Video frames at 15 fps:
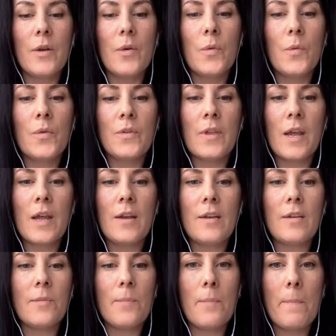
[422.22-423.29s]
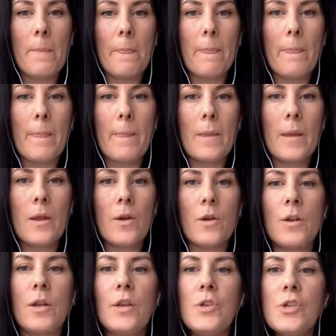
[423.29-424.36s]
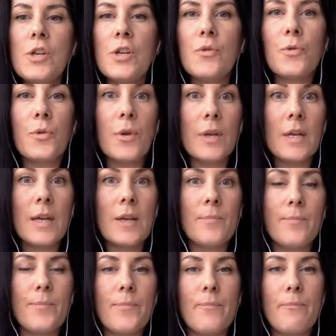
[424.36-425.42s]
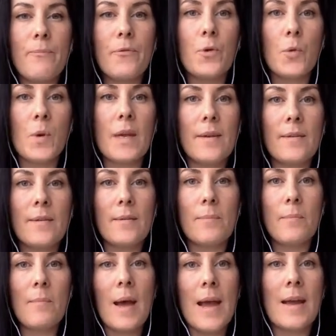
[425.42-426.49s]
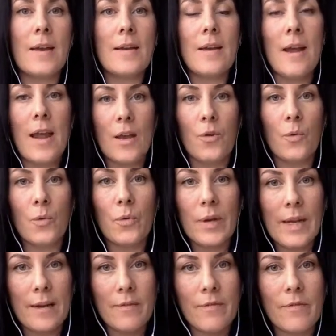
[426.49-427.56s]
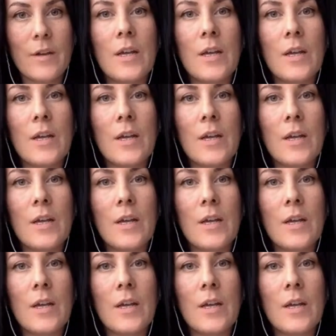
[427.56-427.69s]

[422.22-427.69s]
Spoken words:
was that, in general, you get 4 weeks paid annual leave